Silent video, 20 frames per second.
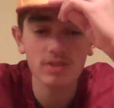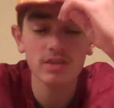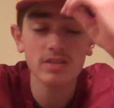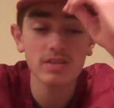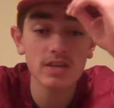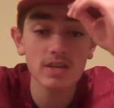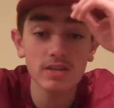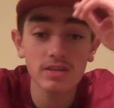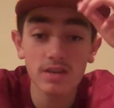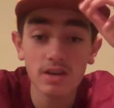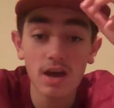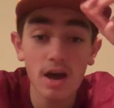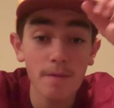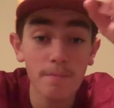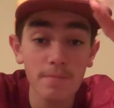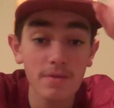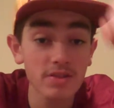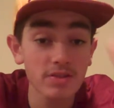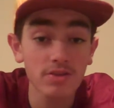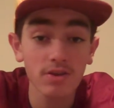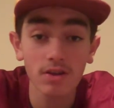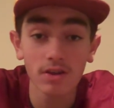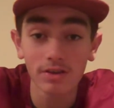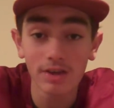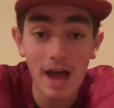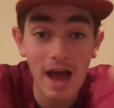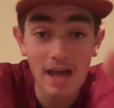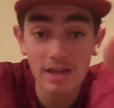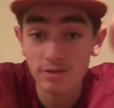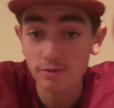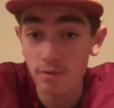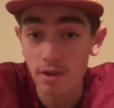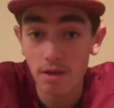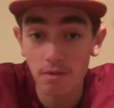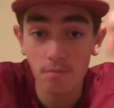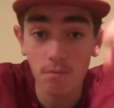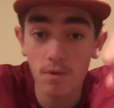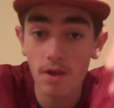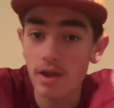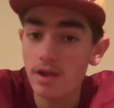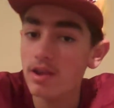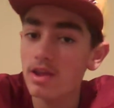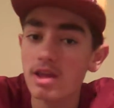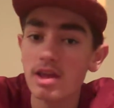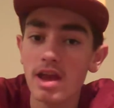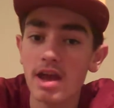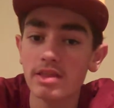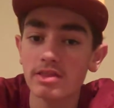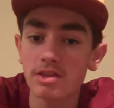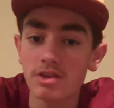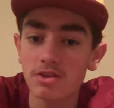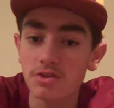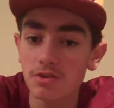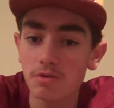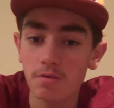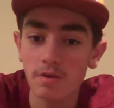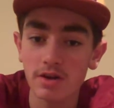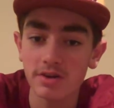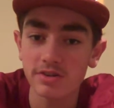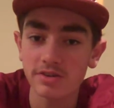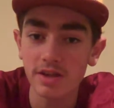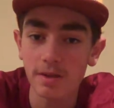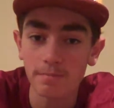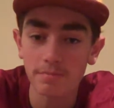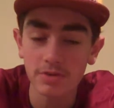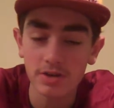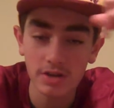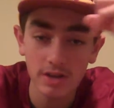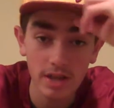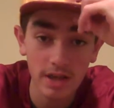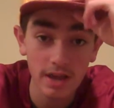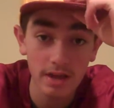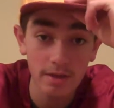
the season up until last week when he had the 2-interception